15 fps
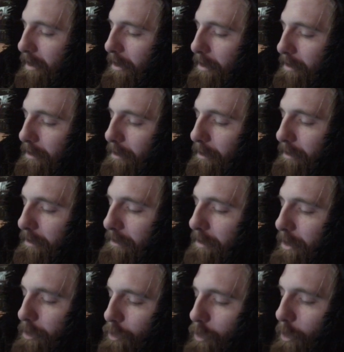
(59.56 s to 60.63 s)
character, the
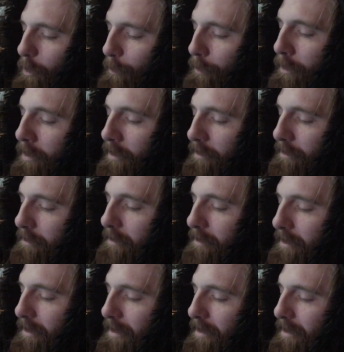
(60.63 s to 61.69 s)
titular nurse
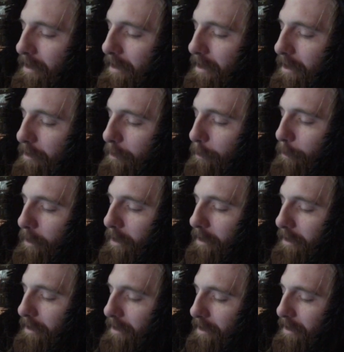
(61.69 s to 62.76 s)
if you
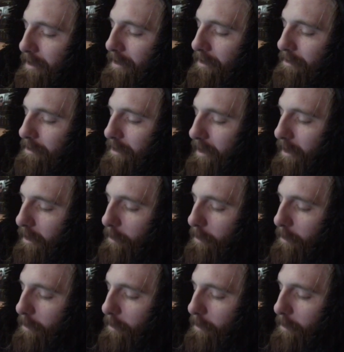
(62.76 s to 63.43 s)
will. She's got